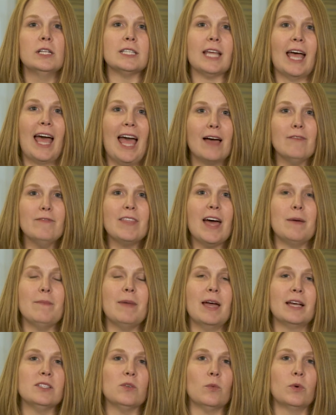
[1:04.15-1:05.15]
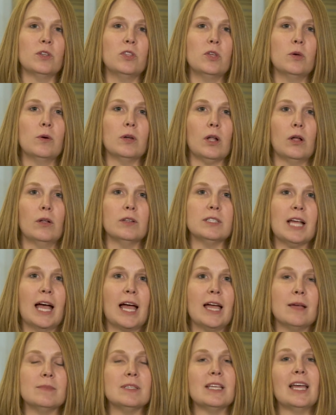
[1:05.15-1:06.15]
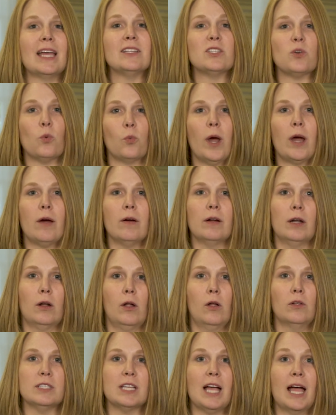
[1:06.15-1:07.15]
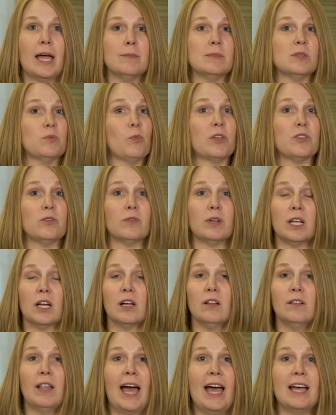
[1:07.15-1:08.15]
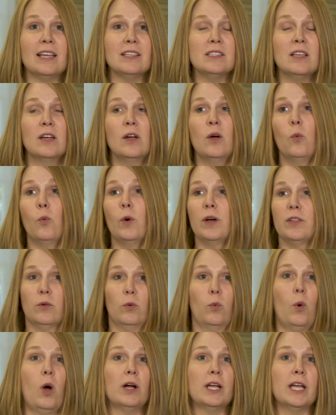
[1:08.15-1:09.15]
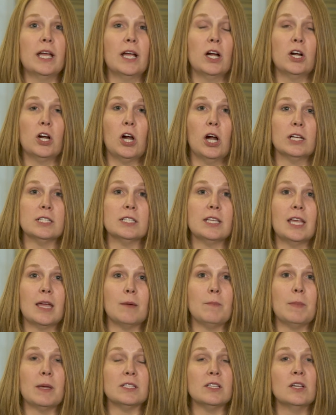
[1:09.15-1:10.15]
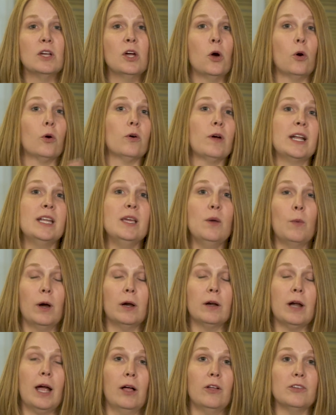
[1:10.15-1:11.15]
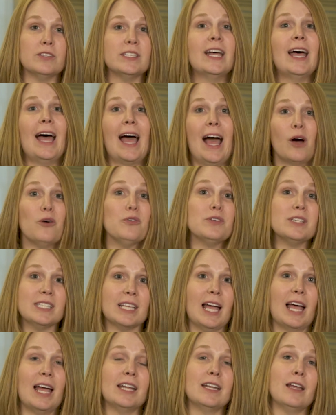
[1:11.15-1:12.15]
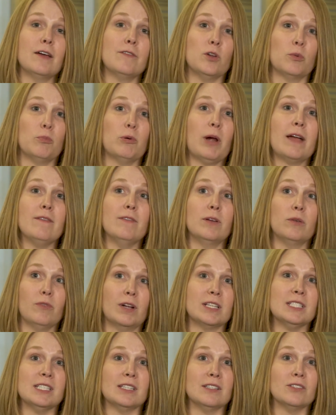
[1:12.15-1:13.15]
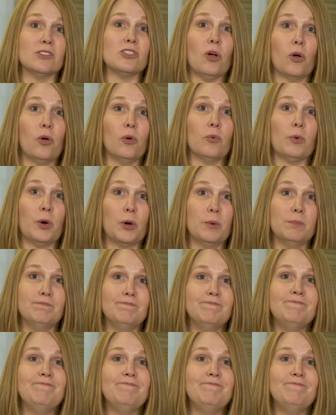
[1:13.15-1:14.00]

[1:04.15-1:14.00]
to have that mask with you at all times and to wear it at all times, whether in class, whether walking across campus, or anywhere else outside of your private residence hall room.